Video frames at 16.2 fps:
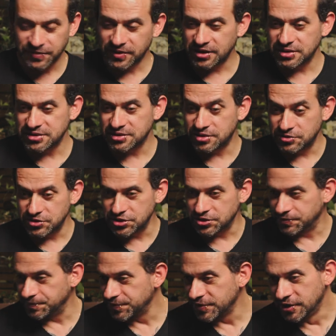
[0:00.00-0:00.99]
It's not
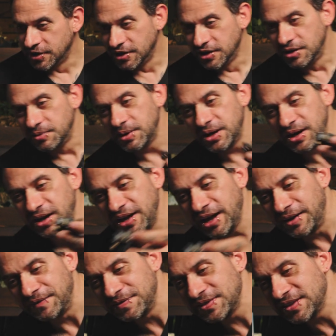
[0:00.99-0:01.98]
original. But
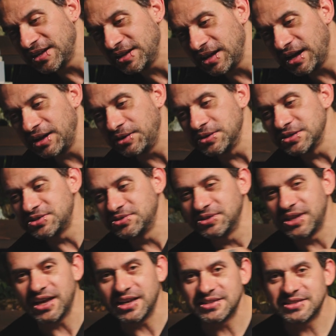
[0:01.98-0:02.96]
yeah, I always do
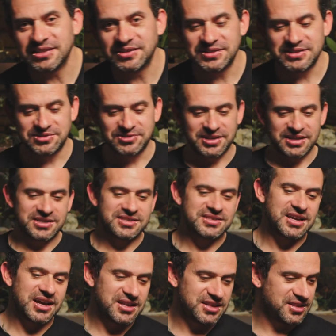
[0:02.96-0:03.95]
that. I always do those
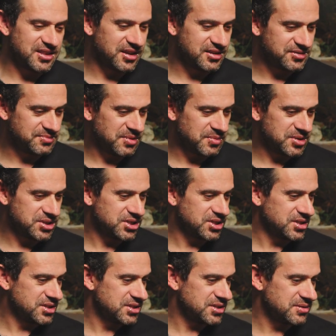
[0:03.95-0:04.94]
kind of things on my
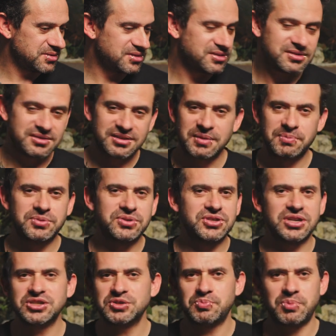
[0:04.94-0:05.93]
machines. Keep
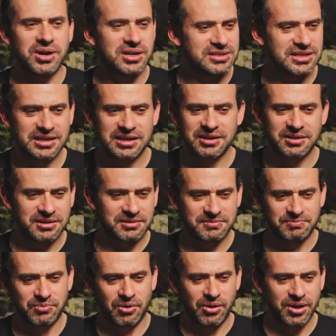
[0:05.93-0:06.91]
change parts like a
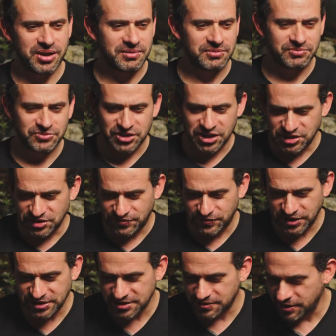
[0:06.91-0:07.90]
boy changing
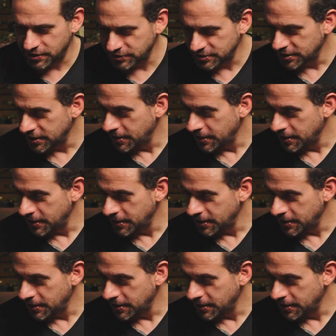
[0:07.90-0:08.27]
things around.